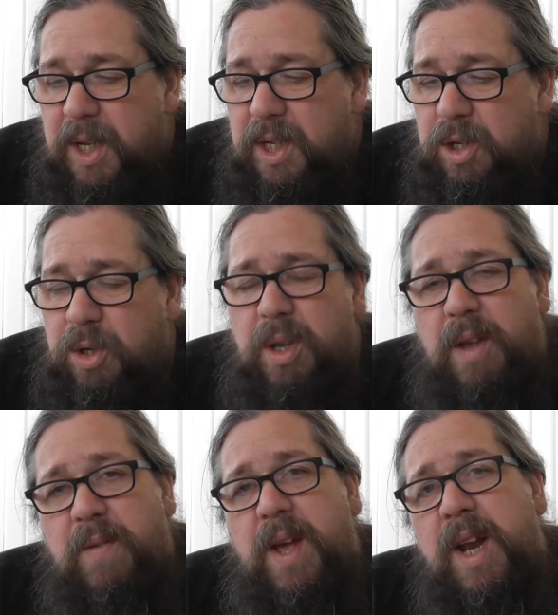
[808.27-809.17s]
So
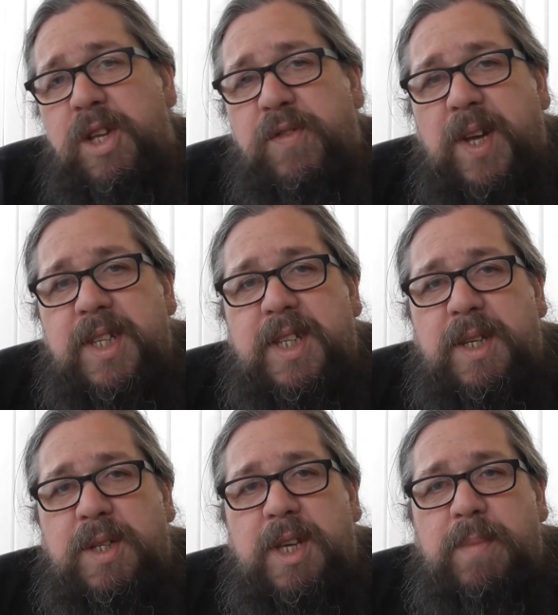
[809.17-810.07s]
anything you fancy
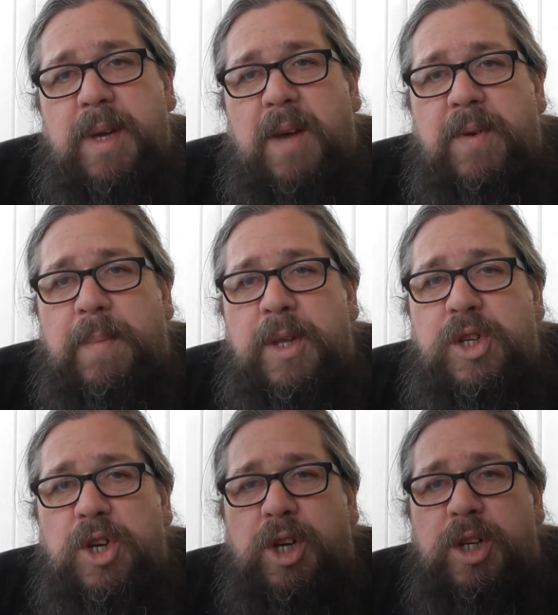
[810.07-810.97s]
seeing me having a
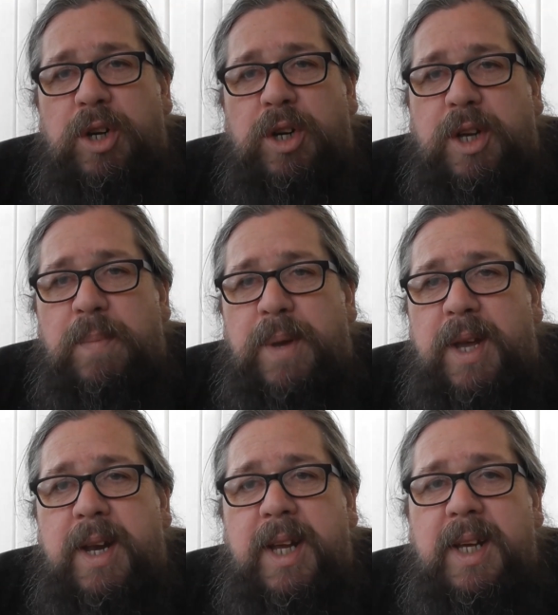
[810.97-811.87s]
munch on or
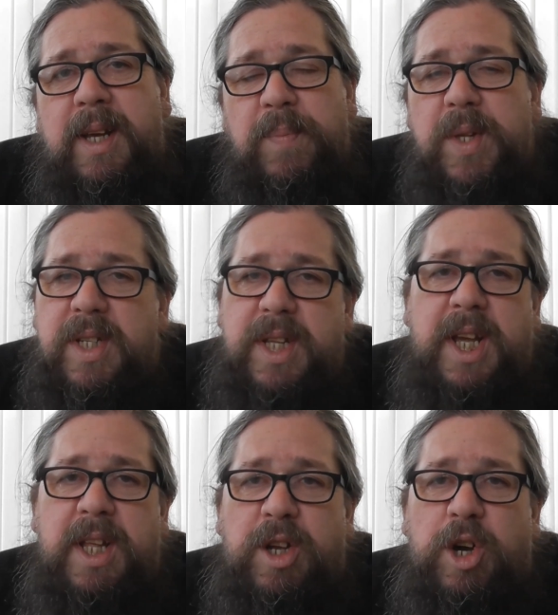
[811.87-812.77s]
comparing, stick
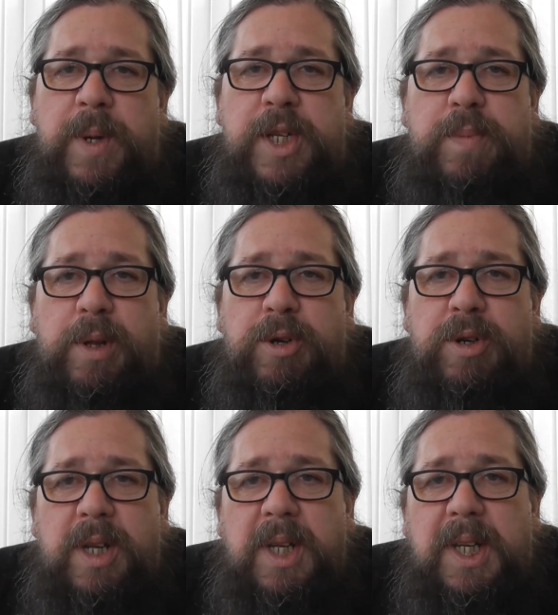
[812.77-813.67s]
it in the comments
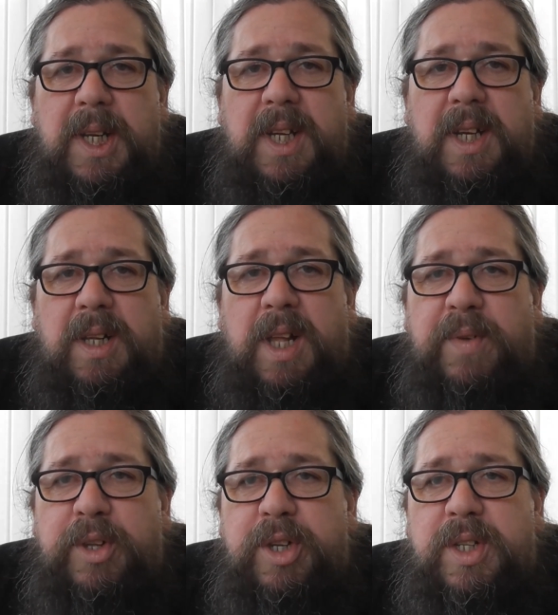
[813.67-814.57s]
below. I'll have
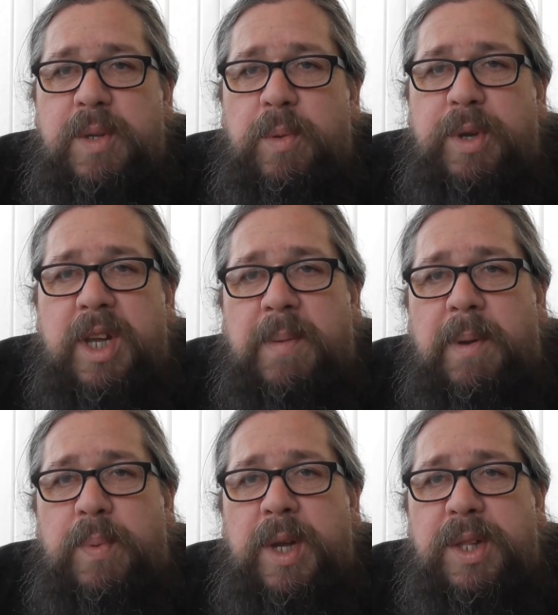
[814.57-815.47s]
a look, see what we can come
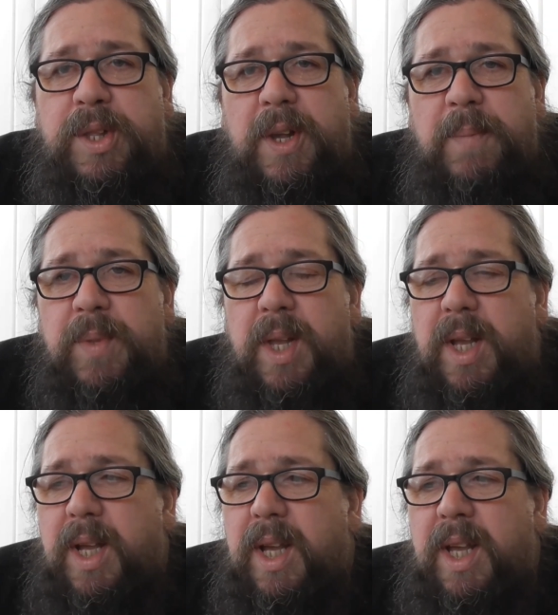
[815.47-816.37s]
up with.
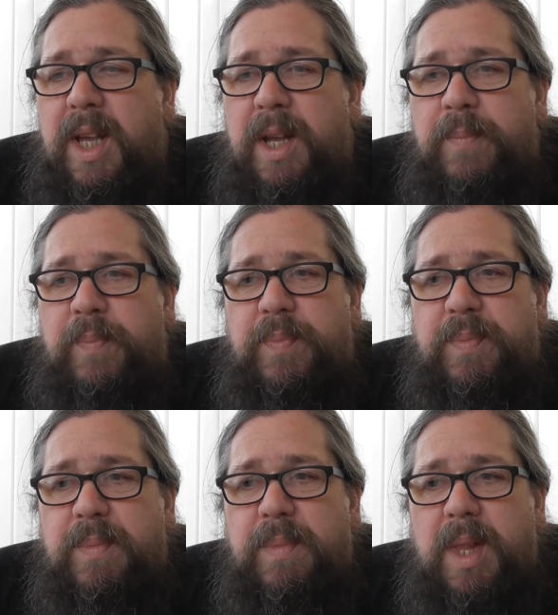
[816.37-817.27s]

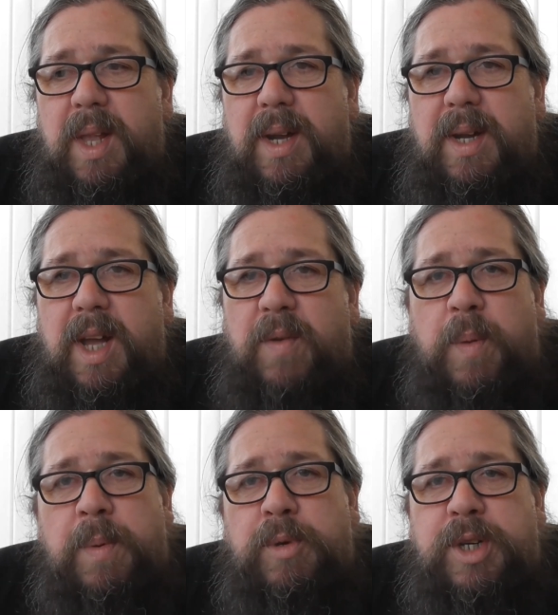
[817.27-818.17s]
I've got
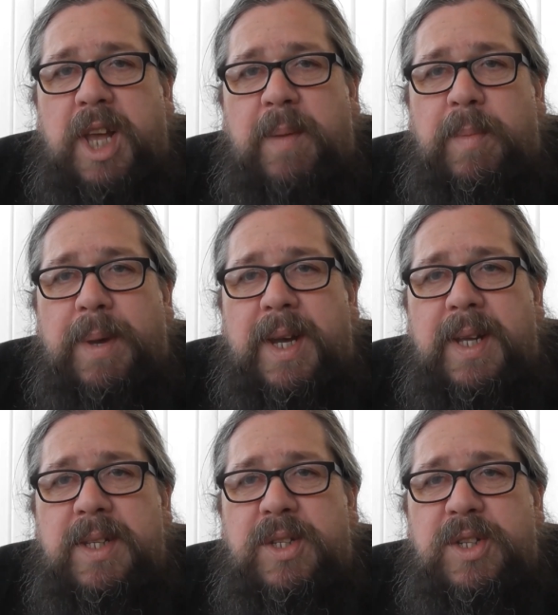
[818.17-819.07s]
a bit more time on my
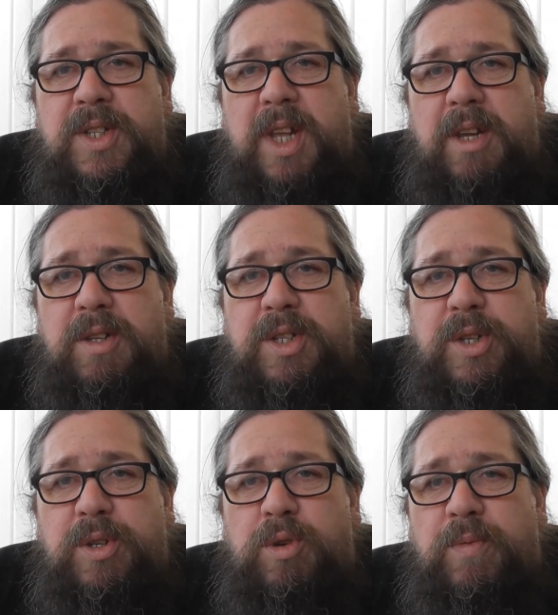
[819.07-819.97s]
hands just now,
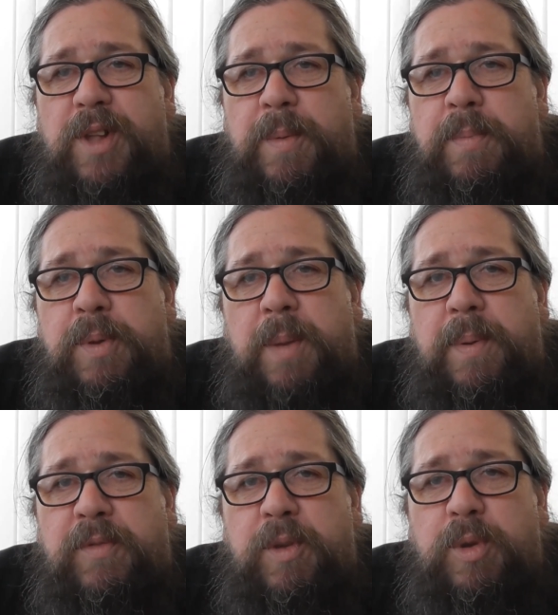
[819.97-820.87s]
so hopefully I'll be putting up
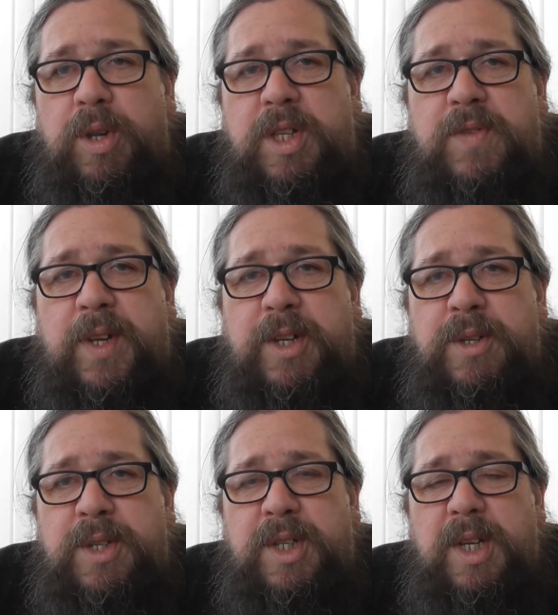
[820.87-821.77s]
a few more of these
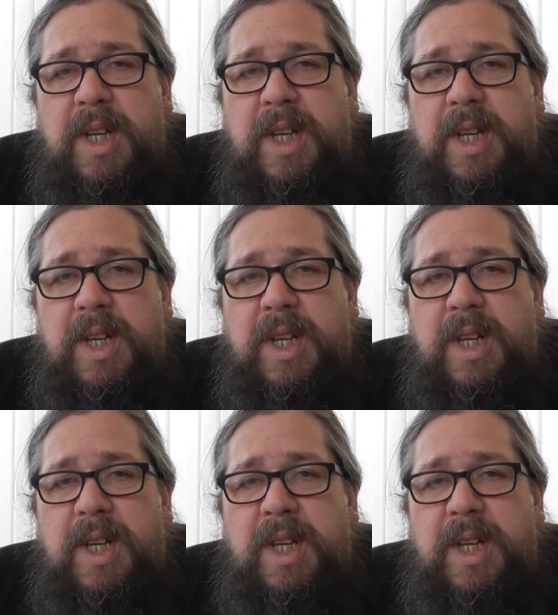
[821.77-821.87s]
videos